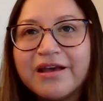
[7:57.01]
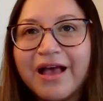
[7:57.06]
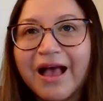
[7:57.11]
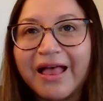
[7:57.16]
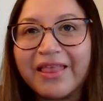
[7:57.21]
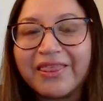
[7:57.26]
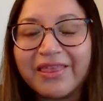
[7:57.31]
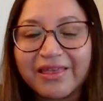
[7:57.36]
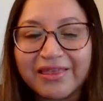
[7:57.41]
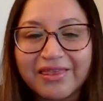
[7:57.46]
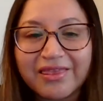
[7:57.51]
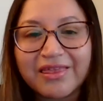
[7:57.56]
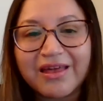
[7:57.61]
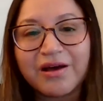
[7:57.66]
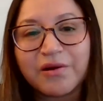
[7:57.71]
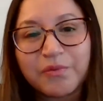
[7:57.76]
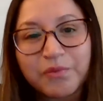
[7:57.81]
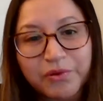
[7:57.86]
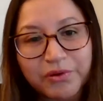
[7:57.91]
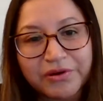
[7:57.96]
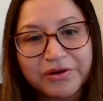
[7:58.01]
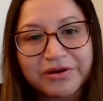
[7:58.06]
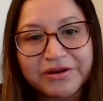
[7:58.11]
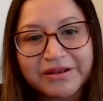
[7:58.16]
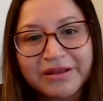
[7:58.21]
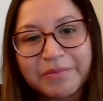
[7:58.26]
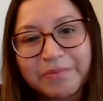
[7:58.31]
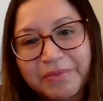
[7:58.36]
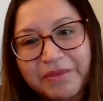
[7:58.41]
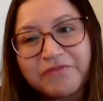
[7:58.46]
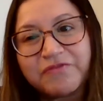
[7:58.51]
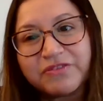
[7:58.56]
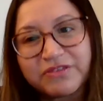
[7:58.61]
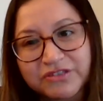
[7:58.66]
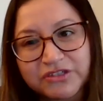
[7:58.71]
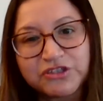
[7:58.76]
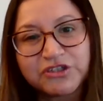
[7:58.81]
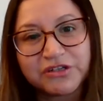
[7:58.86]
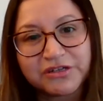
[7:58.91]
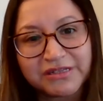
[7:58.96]
And then that word, the
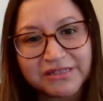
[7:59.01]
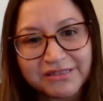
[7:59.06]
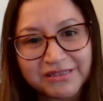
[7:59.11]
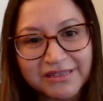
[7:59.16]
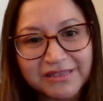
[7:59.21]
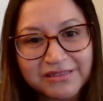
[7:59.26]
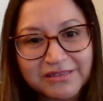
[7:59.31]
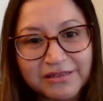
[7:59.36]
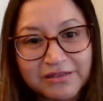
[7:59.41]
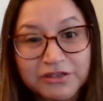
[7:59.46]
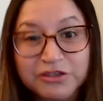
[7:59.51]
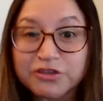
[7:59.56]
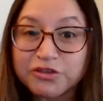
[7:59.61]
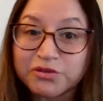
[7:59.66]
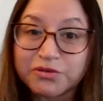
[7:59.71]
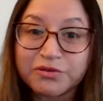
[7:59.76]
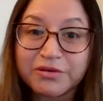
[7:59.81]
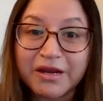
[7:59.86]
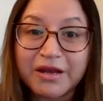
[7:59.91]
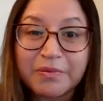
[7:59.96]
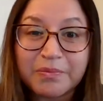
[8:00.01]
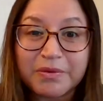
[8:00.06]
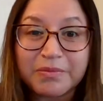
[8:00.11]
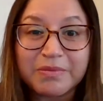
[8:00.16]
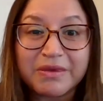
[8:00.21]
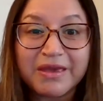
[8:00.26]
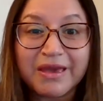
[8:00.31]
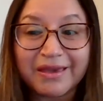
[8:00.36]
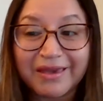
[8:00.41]
physician assistant, it stood up at me